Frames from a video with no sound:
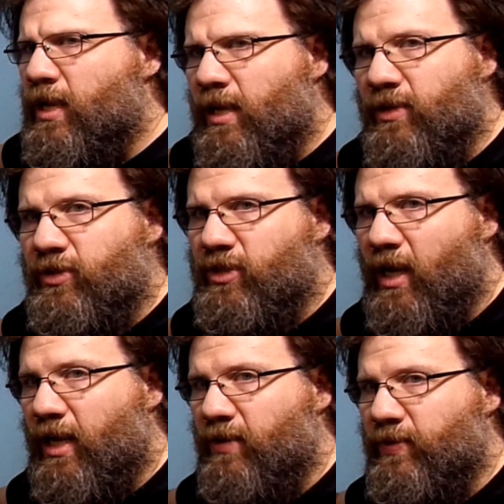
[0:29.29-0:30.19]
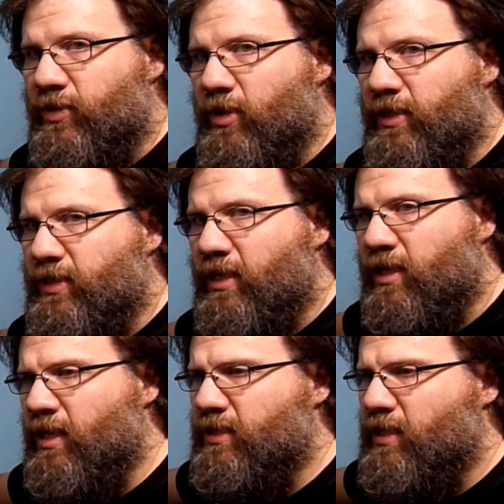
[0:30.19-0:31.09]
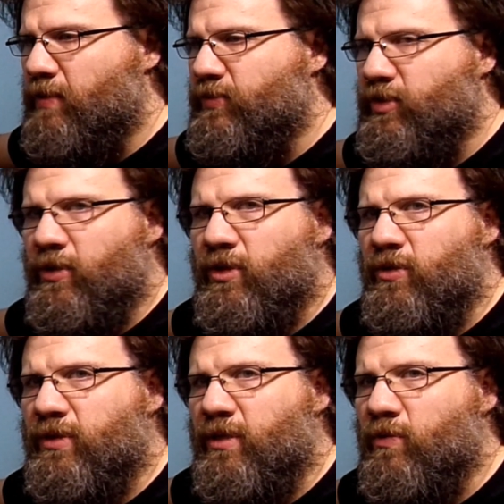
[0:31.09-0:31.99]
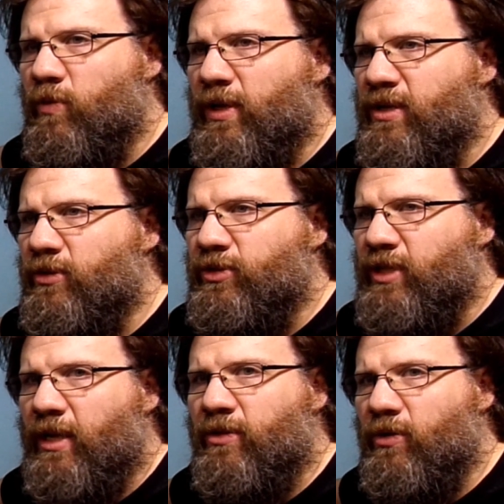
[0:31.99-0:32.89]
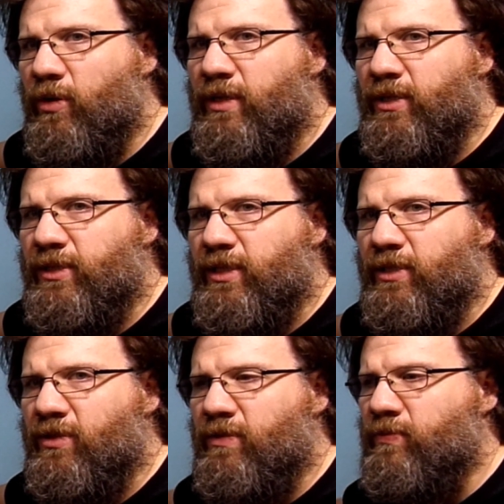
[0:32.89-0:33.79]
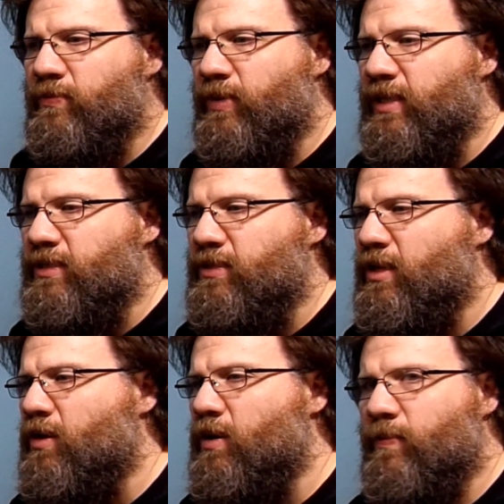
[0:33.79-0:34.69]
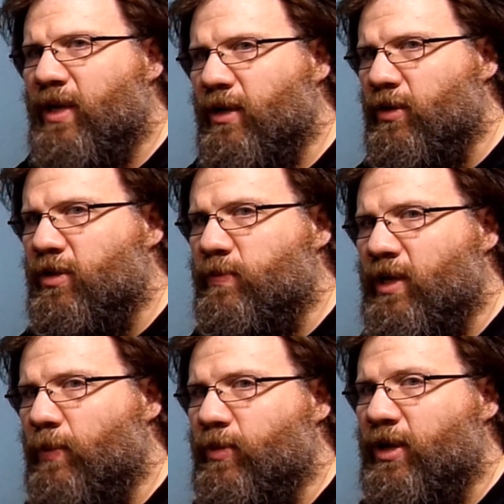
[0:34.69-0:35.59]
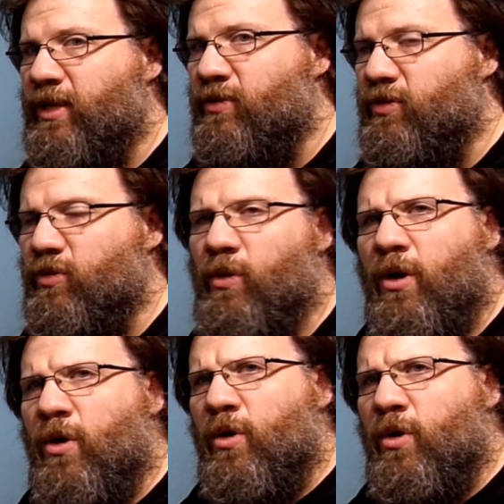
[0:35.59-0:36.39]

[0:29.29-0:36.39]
inside of a I say yes, I'm still using Windows 10 on this system, but no, I'm not going to be upgrading to